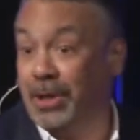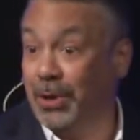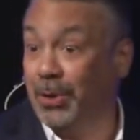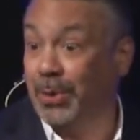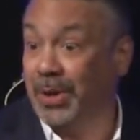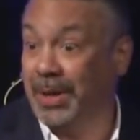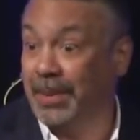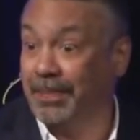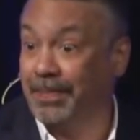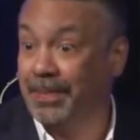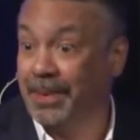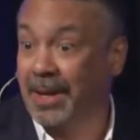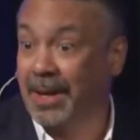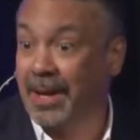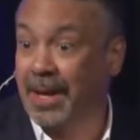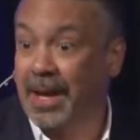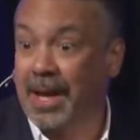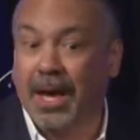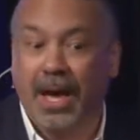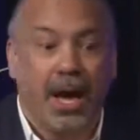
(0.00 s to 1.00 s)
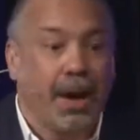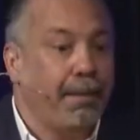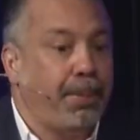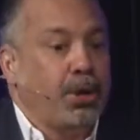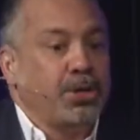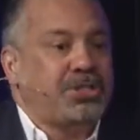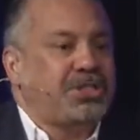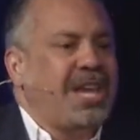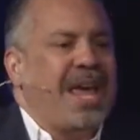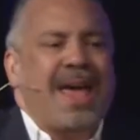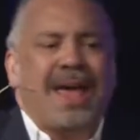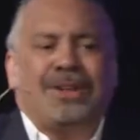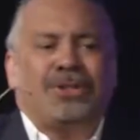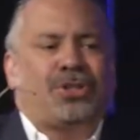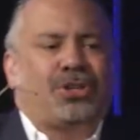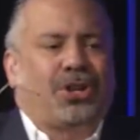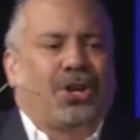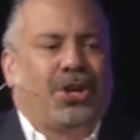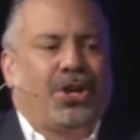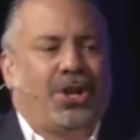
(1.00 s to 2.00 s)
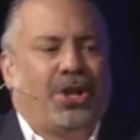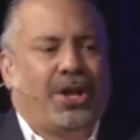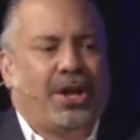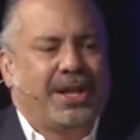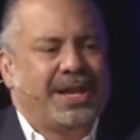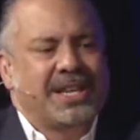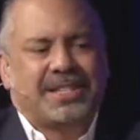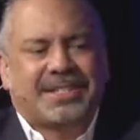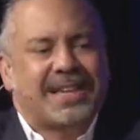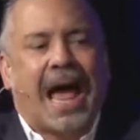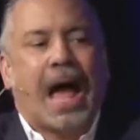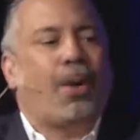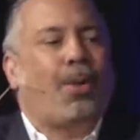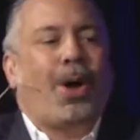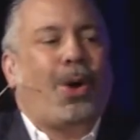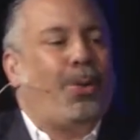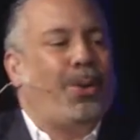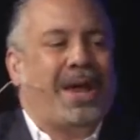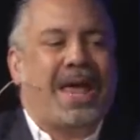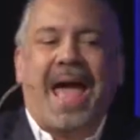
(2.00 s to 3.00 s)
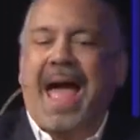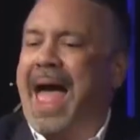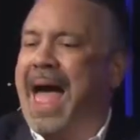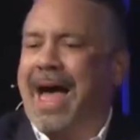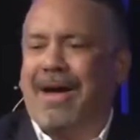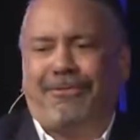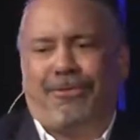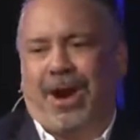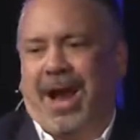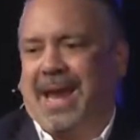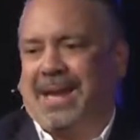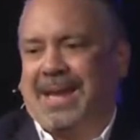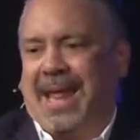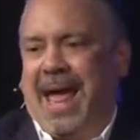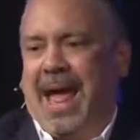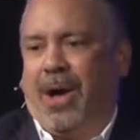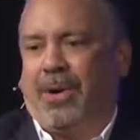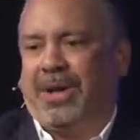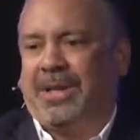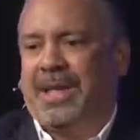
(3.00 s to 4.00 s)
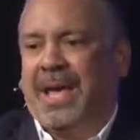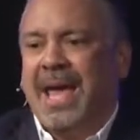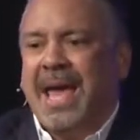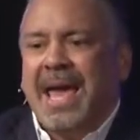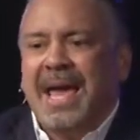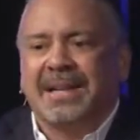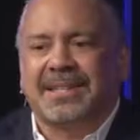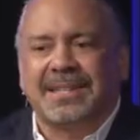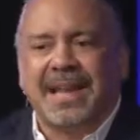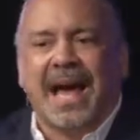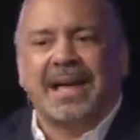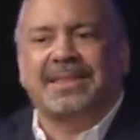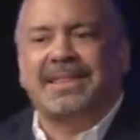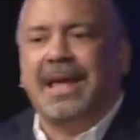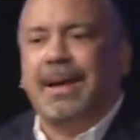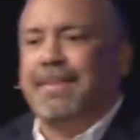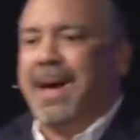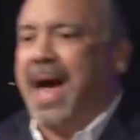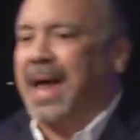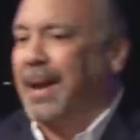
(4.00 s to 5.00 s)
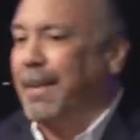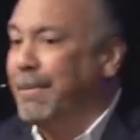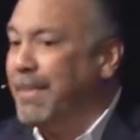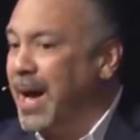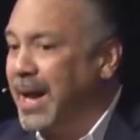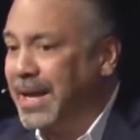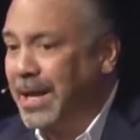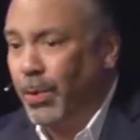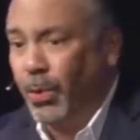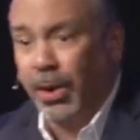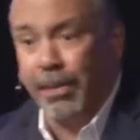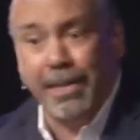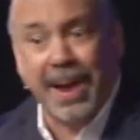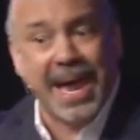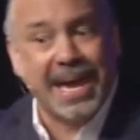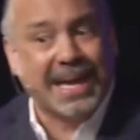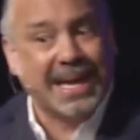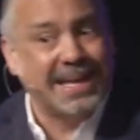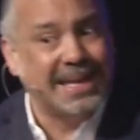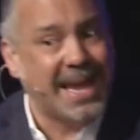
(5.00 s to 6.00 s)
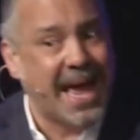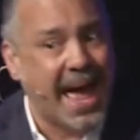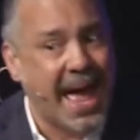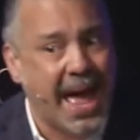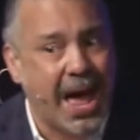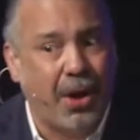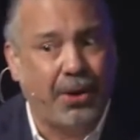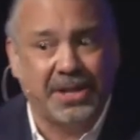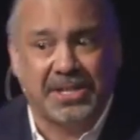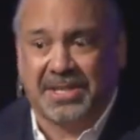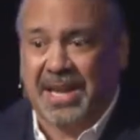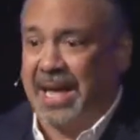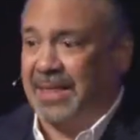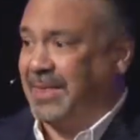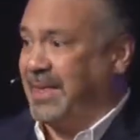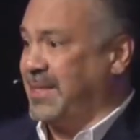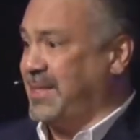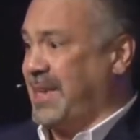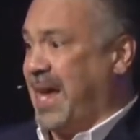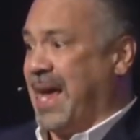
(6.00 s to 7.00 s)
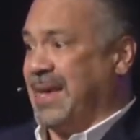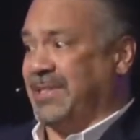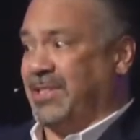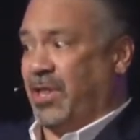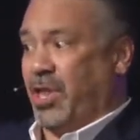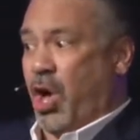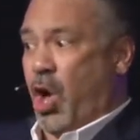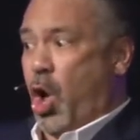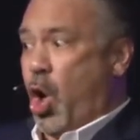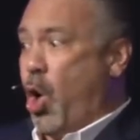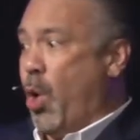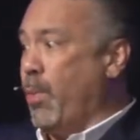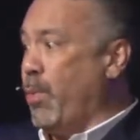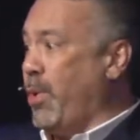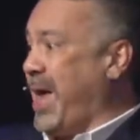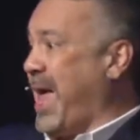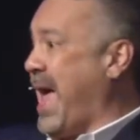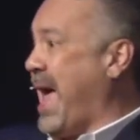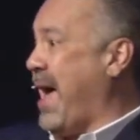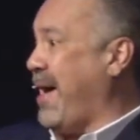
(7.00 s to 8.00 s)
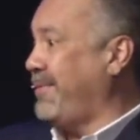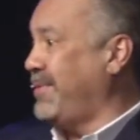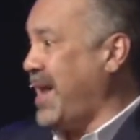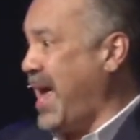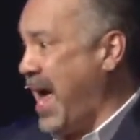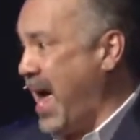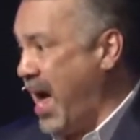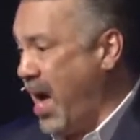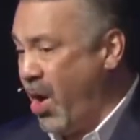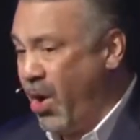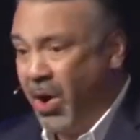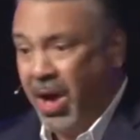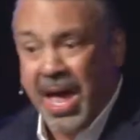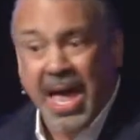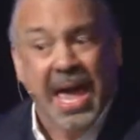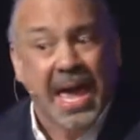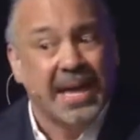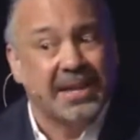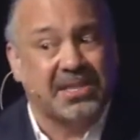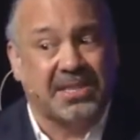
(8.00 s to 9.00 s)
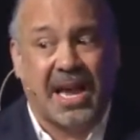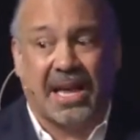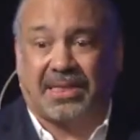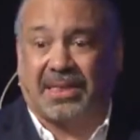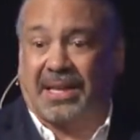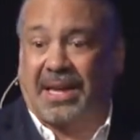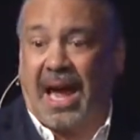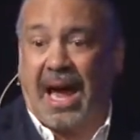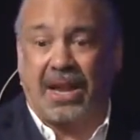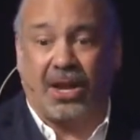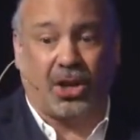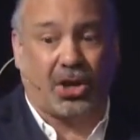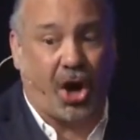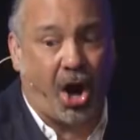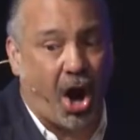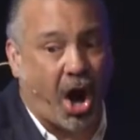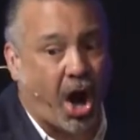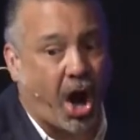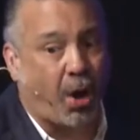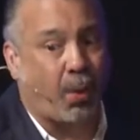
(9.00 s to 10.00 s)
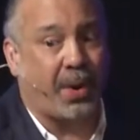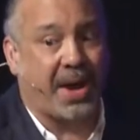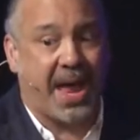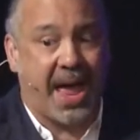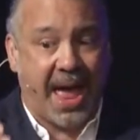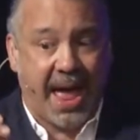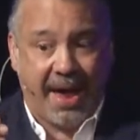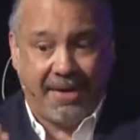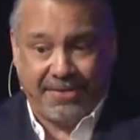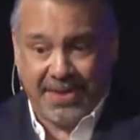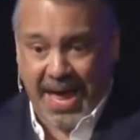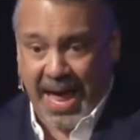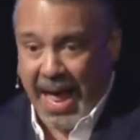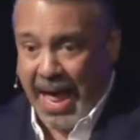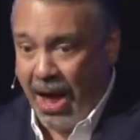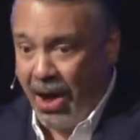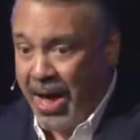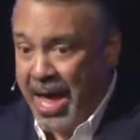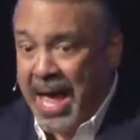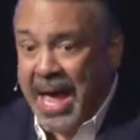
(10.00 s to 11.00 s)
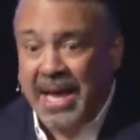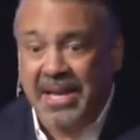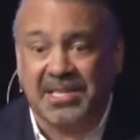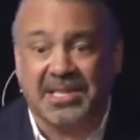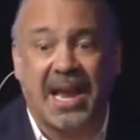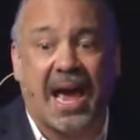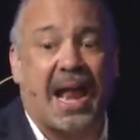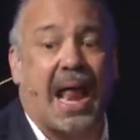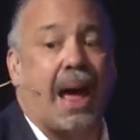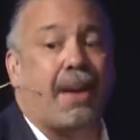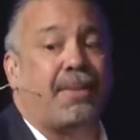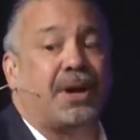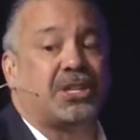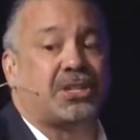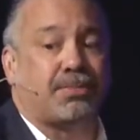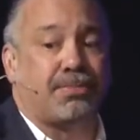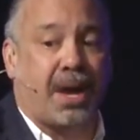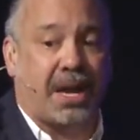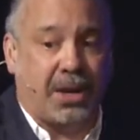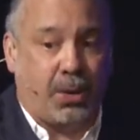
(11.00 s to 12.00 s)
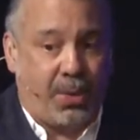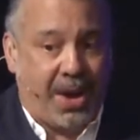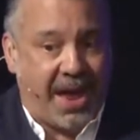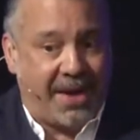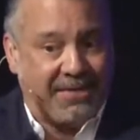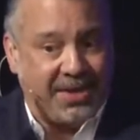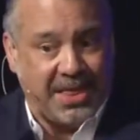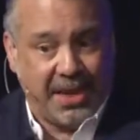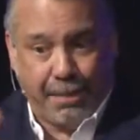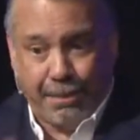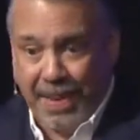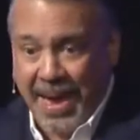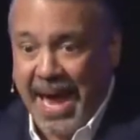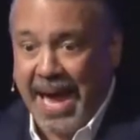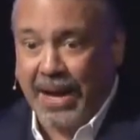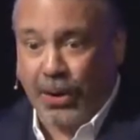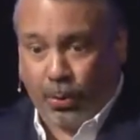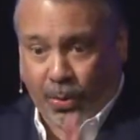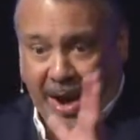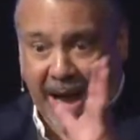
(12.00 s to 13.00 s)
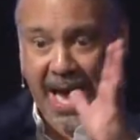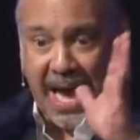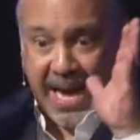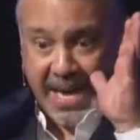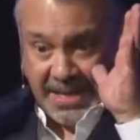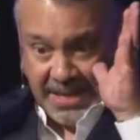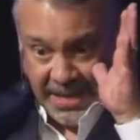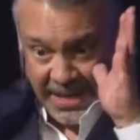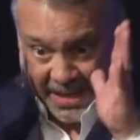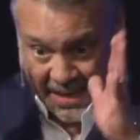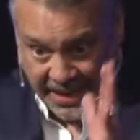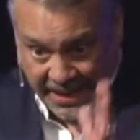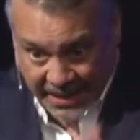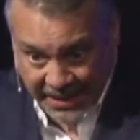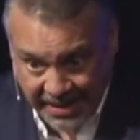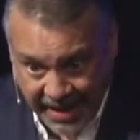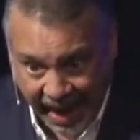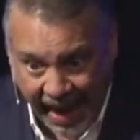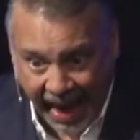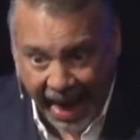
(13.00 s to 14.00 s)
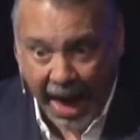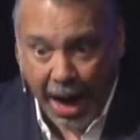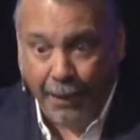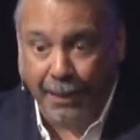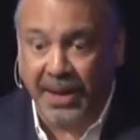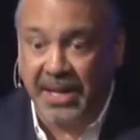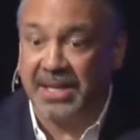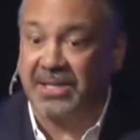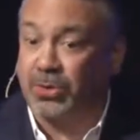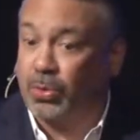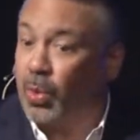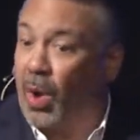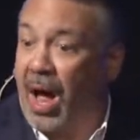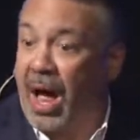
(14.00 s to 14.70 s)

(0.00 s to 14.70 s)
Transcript: be doing. Potential is not what we have right now. It's not the amount of money we're making now. It's not the size of the home we have now. It's not the kind of car we have now. It's not how much money we have in the bank right now. But it's